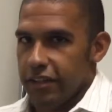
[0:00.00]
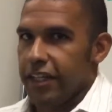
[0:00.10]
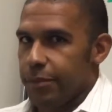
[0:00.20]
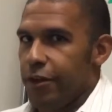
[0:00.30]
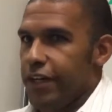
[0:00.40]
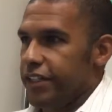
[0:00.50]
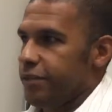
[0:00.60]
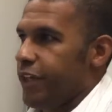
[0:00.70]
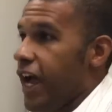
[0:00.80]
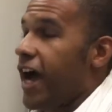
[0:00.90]
experience
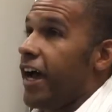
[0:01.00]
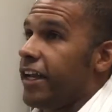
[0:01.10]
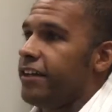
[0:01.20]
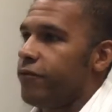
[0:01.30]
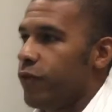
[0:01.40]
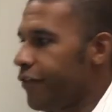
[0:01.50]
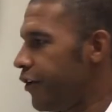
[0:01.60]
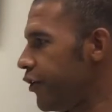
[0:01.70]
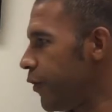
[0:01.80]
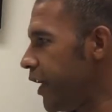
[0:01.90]
behind what
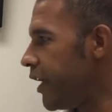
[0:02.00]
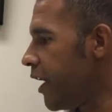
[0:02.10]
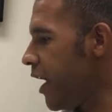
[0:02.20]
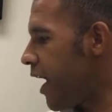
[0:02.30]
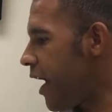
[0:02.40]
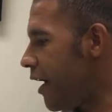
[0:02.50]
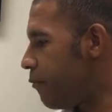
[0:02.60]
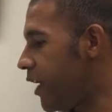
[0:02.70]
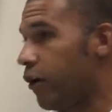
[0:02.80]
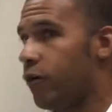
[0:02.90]
they're doing.
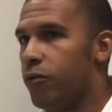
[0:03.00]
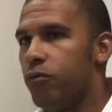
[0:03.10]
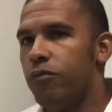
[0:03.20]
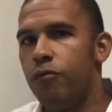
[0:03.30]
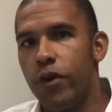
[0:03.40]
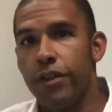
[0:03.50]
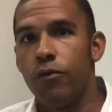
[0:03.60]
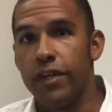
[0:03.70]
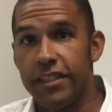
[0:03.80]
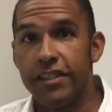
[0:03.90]
I know one of the
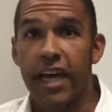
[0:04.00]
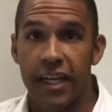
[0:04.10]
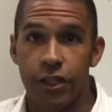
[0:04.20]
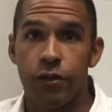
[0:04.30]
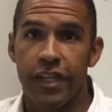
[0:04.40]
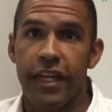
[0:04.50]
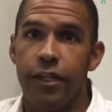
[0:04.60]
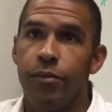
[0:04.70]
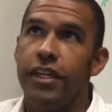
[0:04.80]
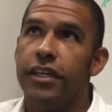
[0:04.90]
reasons I chose
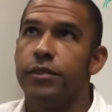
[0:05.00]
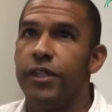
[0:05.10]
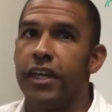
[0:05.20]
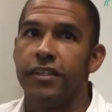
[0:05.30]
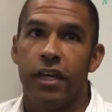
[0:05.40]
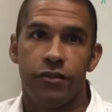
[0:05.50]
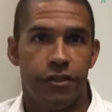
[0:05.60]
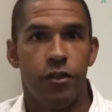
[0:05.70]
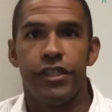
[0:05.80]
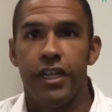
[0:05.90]
ADP is because I was a
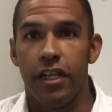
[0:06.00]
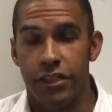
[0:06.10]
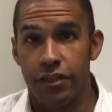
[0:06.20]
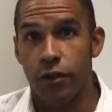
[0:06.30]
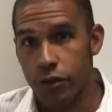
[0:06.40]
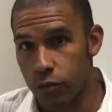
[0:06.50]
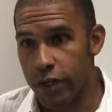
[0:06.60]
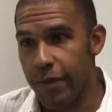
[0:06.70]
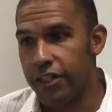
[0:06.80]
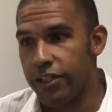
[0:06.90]
sociology social
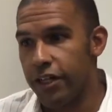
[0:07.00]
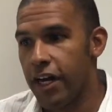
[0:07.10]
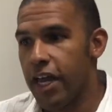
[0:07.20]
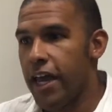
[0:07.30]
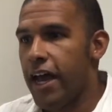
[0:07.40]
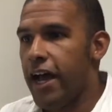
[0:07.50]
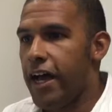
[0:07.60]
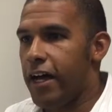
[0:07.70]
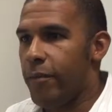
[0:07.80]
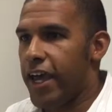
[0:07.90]
work major,
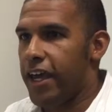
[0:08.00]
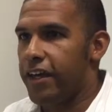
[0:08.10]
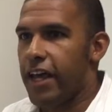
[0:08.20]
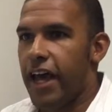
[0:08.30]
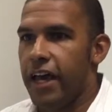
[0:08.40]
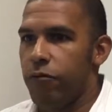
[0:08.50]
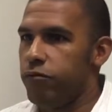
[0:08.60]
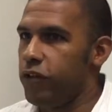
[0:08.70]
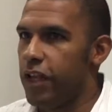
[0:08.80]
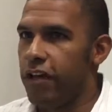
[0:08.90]
and I
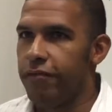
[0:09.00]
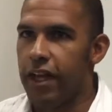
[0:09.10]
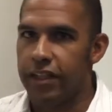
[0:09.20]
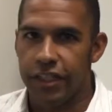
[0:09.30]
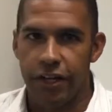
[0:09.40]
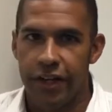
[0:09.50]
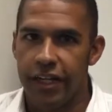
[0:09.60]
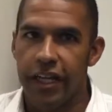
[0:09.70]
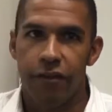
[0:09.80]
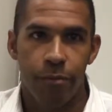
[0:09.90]
love volunteering
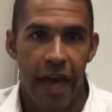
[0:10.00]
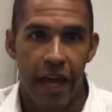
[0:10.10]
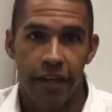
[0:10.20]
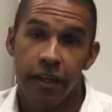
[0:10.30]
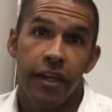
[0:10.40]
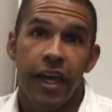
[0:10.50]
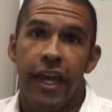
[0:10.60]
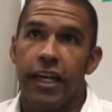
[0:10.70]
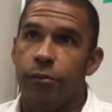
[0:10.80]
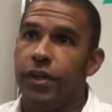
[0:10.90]
and giving back.
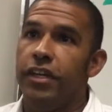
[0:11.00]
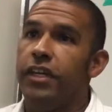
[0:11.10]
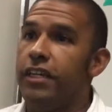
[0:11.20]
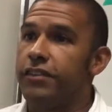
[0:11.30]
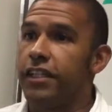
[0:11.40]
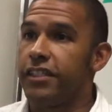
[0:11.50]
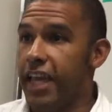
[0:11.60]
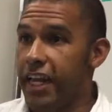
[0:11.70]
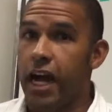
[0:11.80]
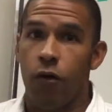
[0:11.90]
ADP gives us
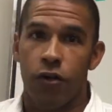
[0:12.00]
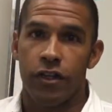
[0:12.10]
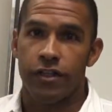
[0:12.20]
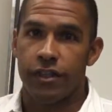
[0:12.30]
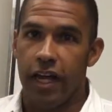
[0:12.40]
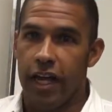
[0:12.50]
8 hours